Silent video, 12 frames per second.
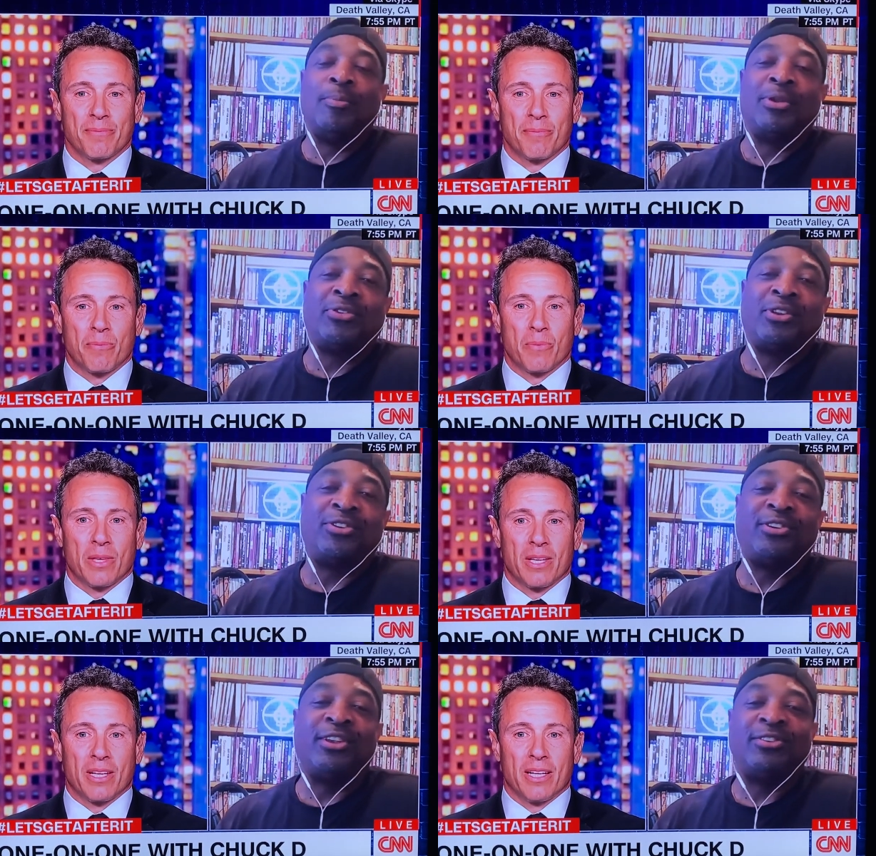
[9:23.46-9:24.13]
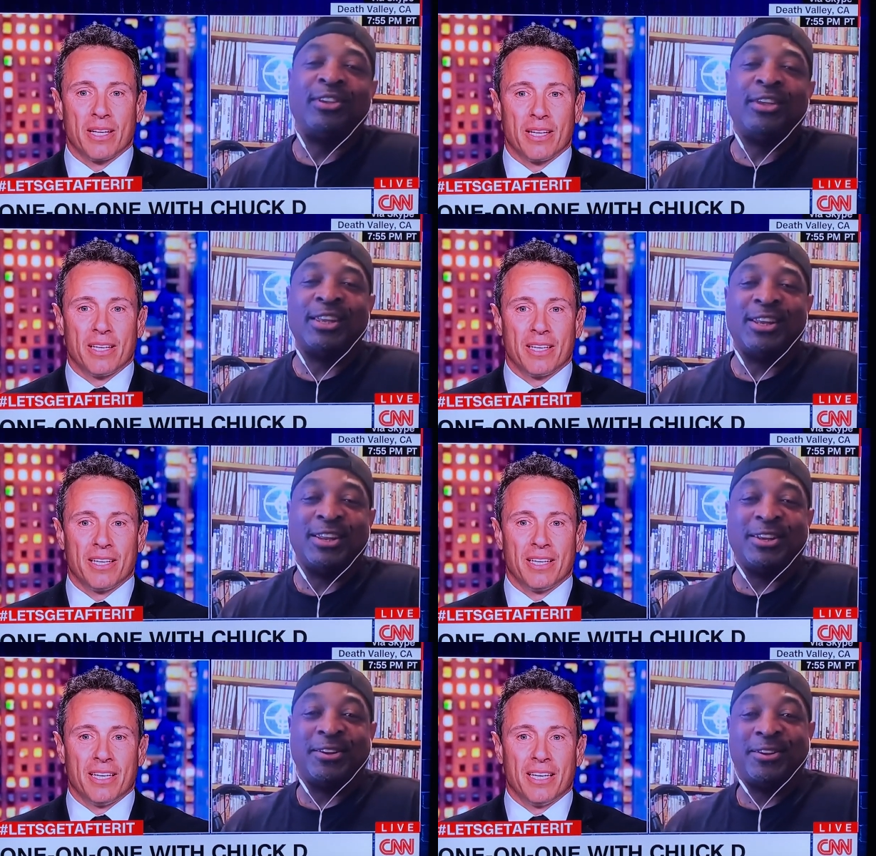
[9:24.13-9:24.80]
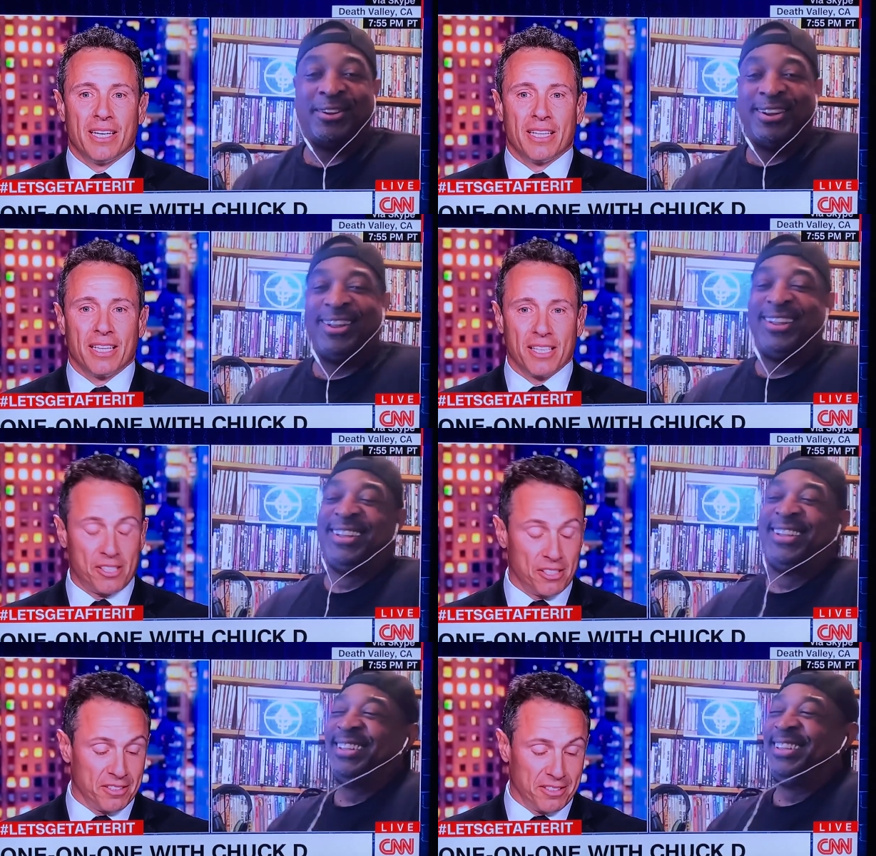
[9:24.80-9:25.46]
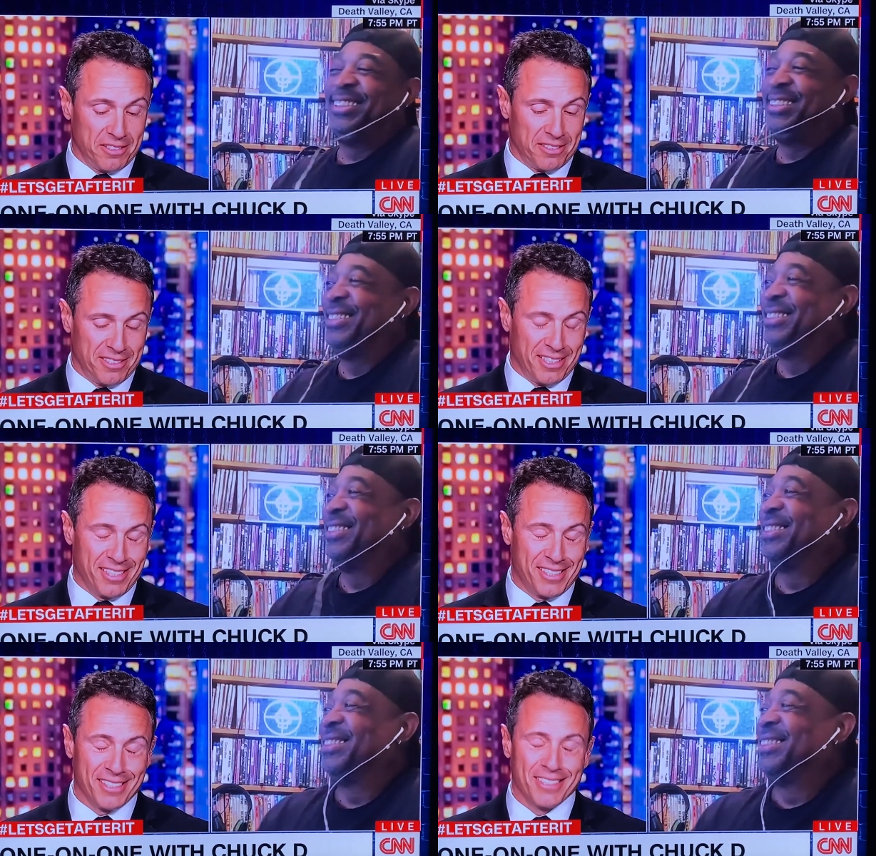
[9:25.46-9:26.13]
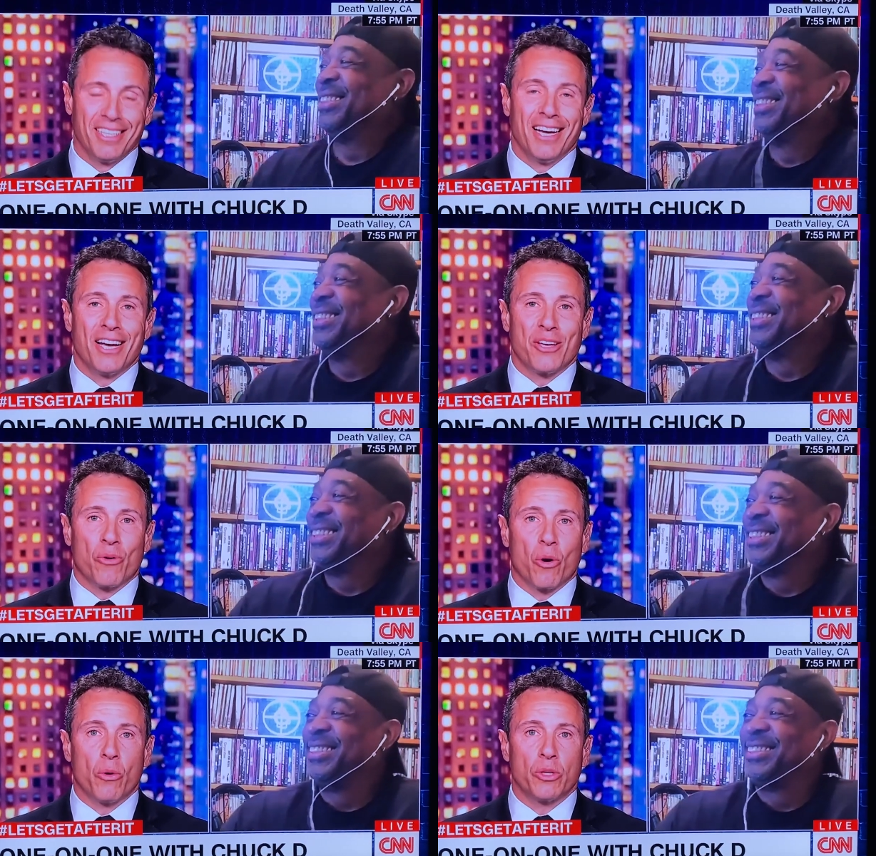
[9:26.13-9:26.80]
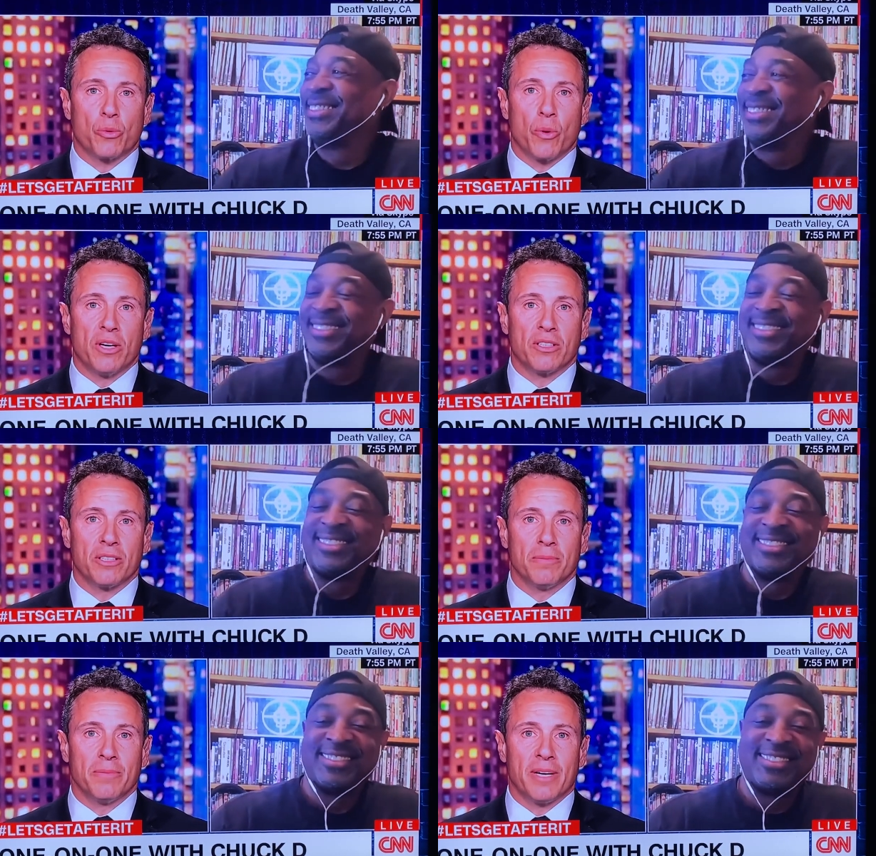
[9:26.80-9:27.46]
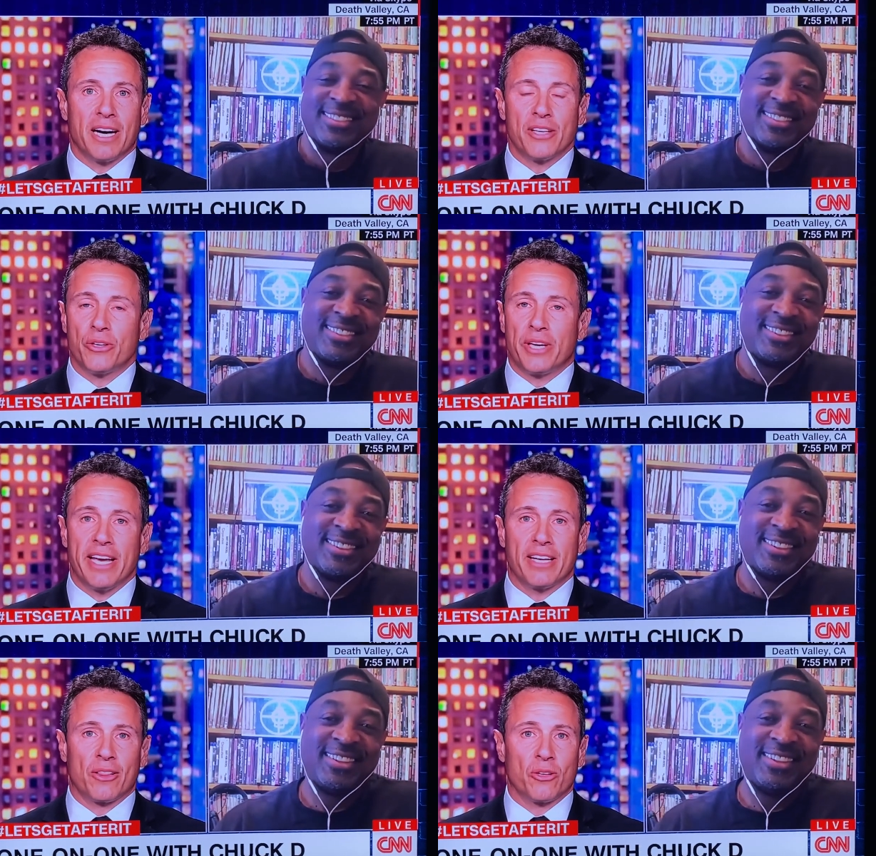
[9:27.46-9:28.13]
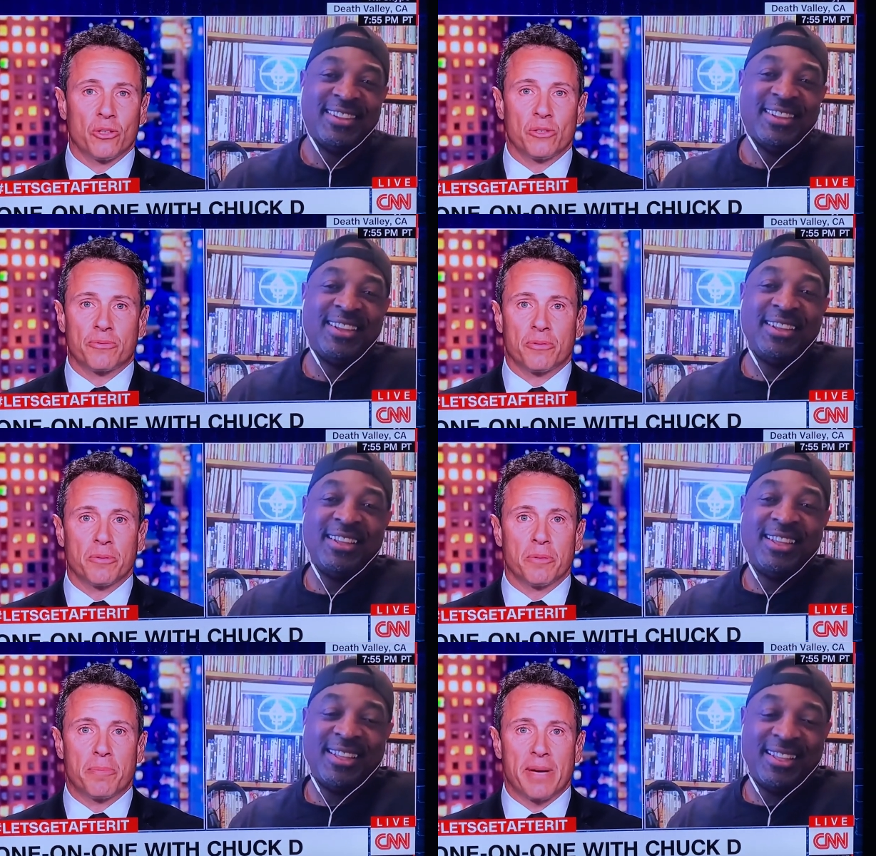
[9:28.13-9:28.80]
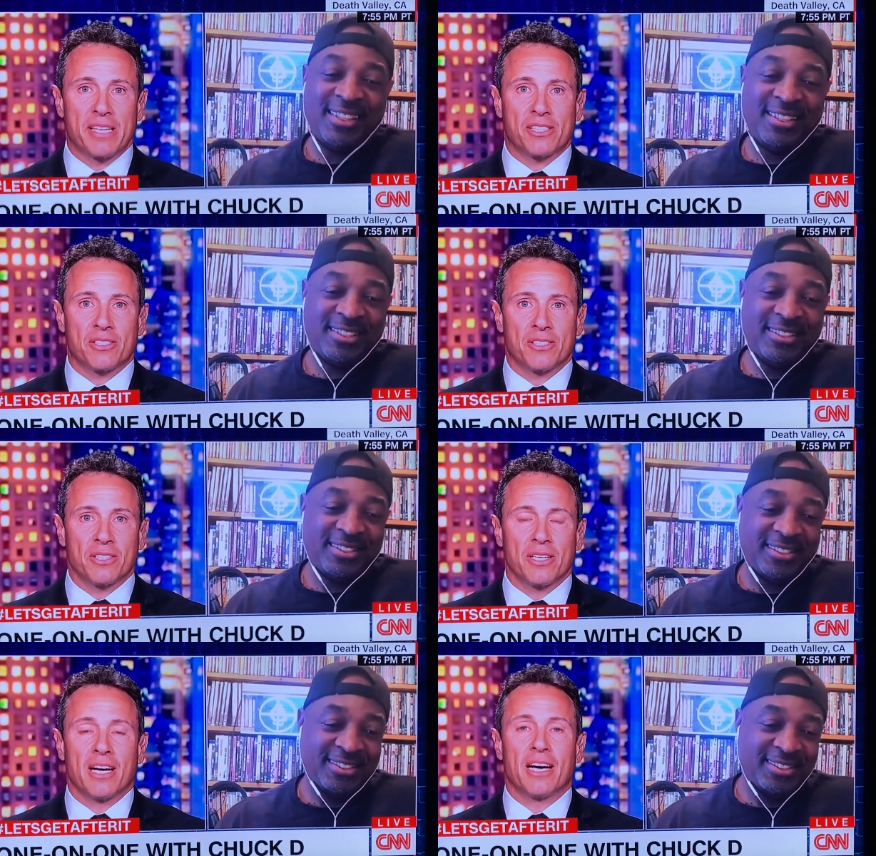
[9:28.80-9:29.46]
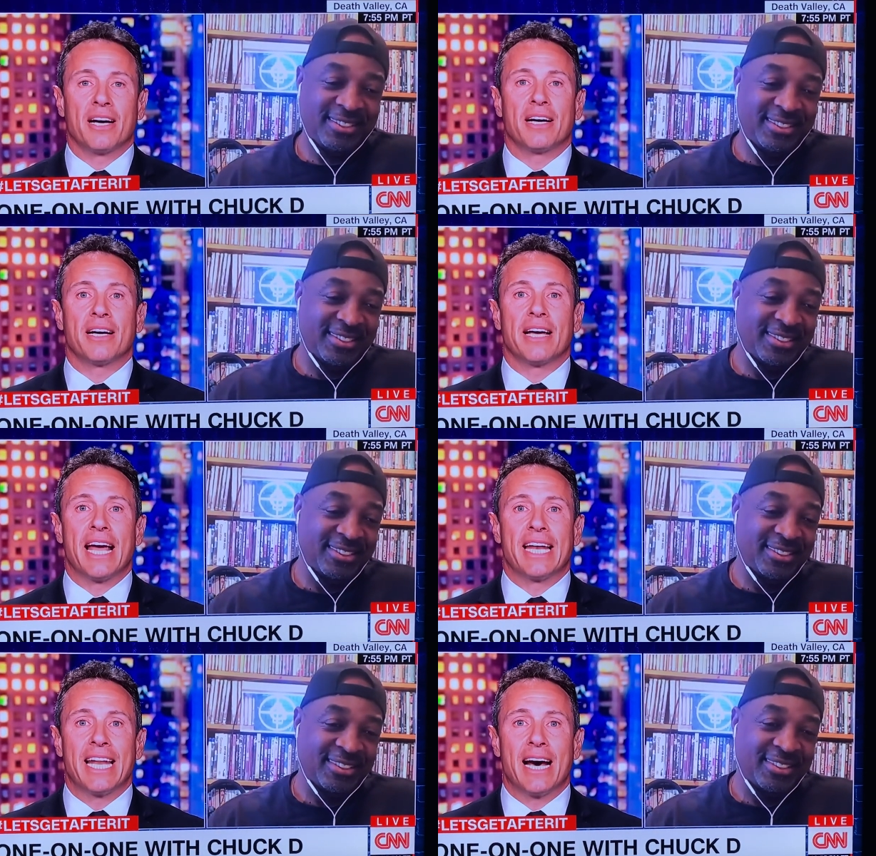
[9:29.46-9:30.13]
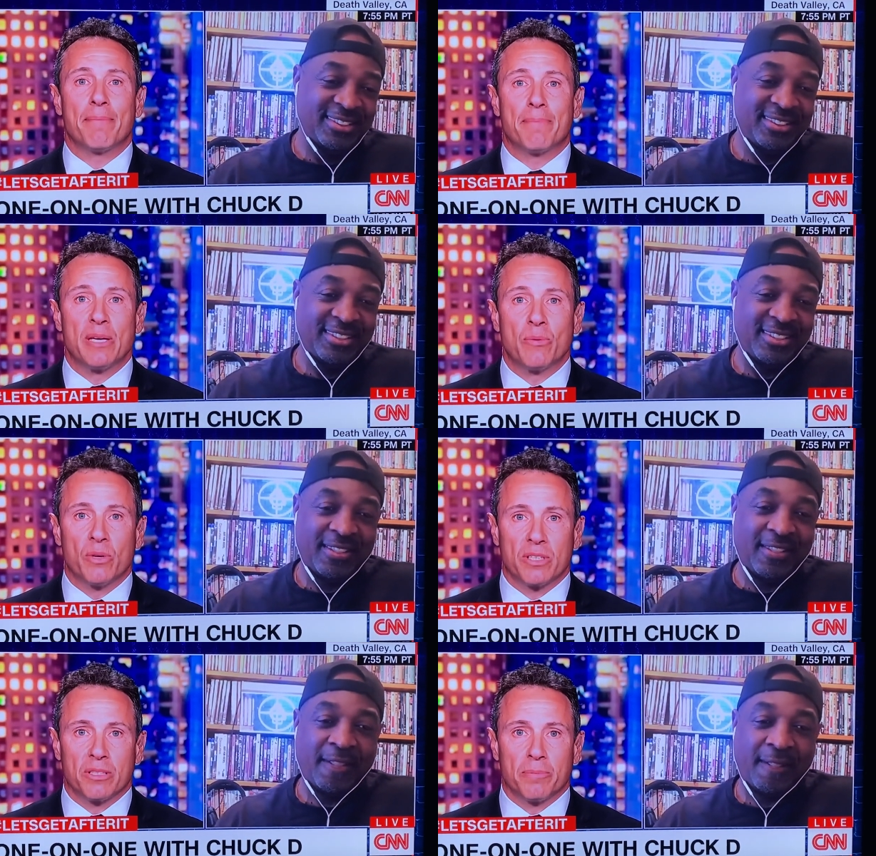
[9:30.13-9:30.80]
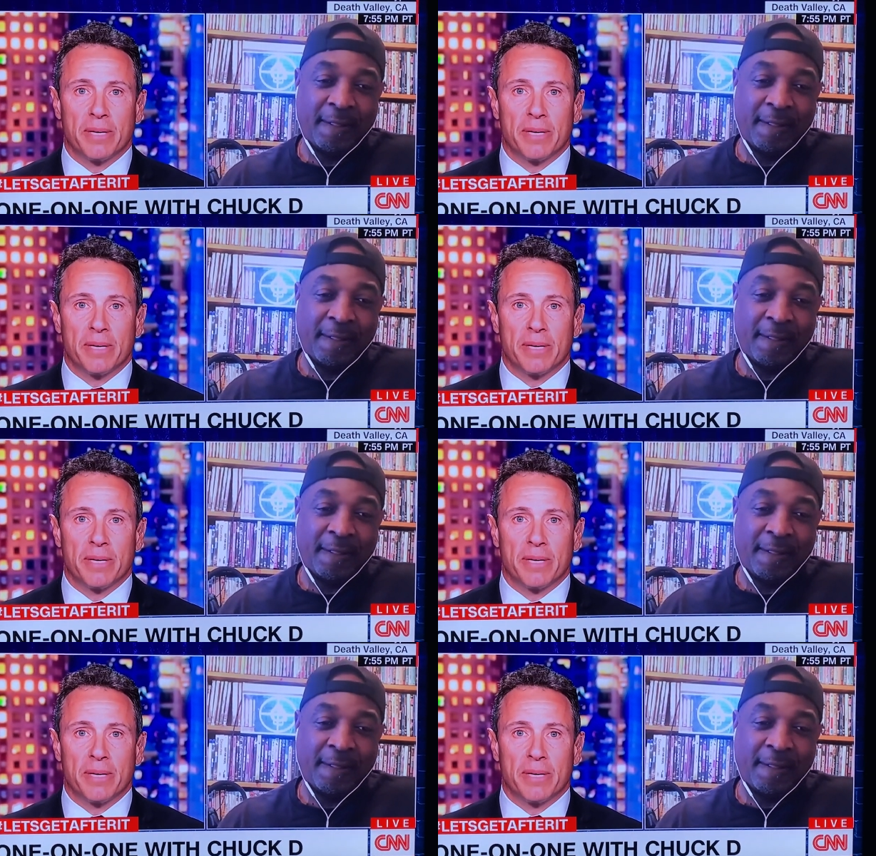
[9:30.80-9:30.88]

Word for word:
Speaker 1: Mr. CC and
Speaker 2: Listen. Thank you, Chris. Listen, you're always welcome. Namaste to both. the best uh, and not be one of the